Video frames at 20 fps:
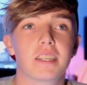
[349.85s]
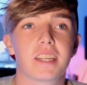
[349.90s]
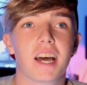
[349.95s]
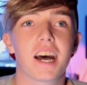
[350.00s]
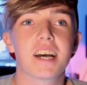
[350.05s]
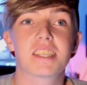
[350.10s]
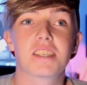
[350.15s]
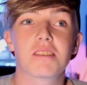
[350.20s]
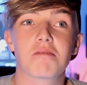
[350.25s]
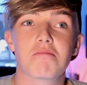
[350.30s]

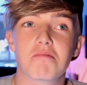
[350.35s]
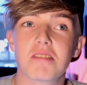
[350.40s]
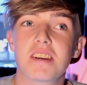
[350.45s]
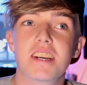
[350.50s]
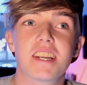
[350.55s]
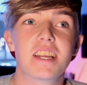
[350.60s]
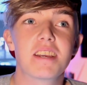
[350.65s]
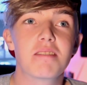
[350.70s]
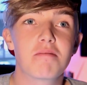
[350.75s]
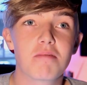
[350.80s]
That's a
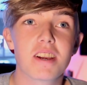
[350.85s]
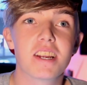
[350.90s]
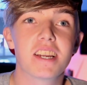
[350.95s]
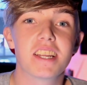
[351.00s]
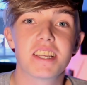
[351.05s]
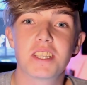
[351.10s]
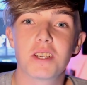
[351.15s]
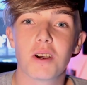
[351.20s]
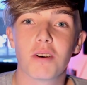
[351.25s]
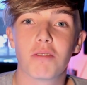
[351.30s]
really,
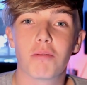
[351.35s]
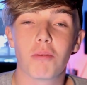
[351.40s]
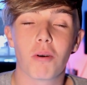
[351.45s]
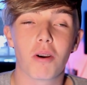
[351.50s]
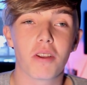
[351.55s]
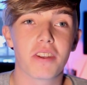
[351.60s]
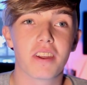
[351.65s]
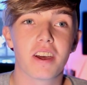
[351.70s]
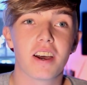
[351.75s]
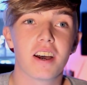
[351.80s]
really tough
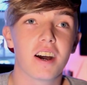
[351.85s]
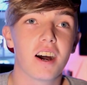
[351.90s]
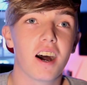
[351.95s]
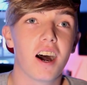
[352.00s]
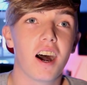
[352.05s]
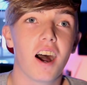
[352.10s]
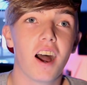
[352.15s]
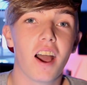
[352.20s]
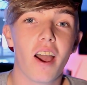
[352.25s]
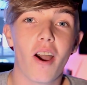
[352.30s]
one.
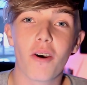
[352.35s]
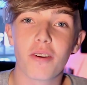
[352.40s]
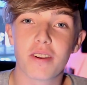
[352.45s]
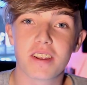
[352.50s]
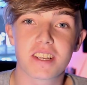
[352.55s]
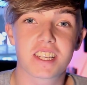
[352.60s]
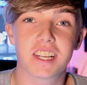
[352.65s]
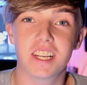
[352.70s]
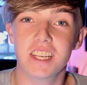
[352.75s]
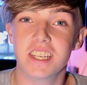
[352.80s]
I
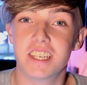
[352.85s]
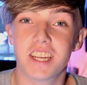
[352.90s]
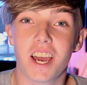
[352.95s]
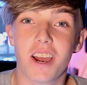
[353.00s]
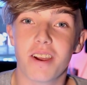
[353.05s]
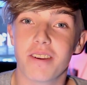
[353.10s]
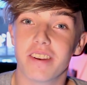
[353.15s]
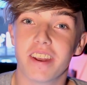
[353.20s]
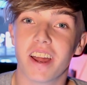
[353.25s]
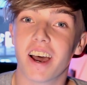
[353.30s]
honestly
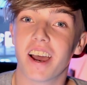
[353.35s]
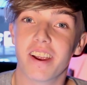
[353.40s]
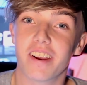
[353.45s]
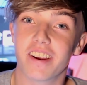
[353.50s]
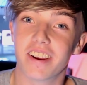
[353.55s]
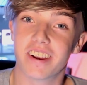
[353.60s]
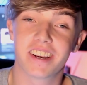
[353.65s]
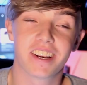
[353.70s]
don't know.